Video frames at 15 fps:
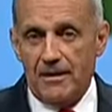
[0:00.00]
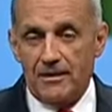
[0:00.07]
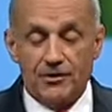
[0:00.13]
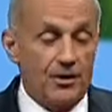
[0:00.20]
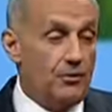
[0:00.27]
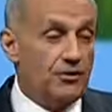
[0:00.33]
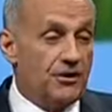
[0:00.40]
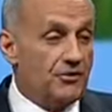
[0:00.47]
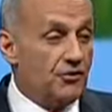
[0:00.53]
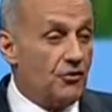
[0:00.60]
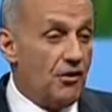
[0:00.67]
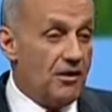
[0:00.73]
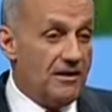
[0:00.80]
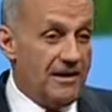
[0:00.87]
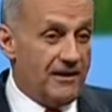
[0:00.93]
She was
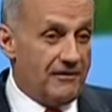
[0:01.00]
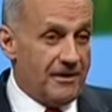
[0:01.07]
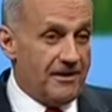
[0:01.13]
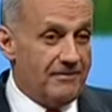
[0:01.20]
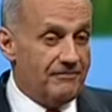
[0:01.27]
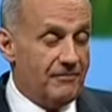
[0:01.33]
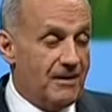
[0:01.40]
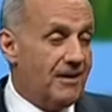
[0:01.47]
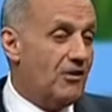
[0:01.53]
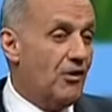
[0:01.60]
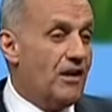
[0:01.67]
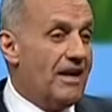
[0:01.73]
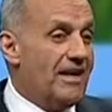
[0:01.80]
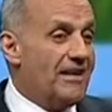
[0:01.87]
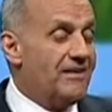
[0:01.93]
extraordinary. You
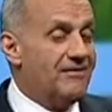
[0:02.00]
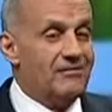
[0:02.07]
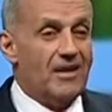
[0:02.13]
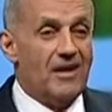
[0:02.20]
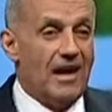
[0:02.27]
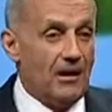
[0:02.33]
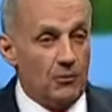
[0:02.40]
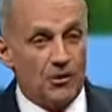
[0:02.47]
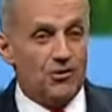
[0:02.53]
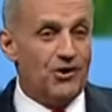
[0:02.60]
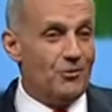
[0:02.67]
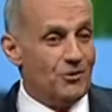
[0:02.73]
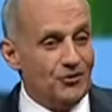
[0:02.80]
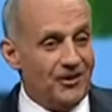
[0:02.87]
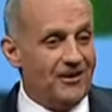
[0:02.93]
know, I, I wish
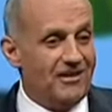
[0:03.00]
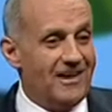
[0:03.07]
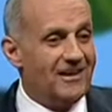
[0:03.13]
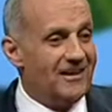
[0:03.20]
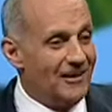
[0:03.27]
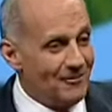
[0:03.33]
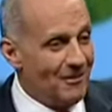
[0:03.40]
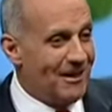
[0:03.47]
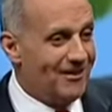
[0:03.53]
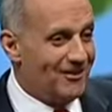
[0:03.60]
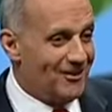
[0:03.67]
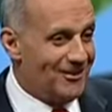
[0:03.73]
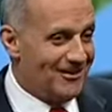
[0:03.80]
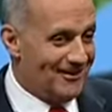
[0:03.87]
she was here now to hear Michael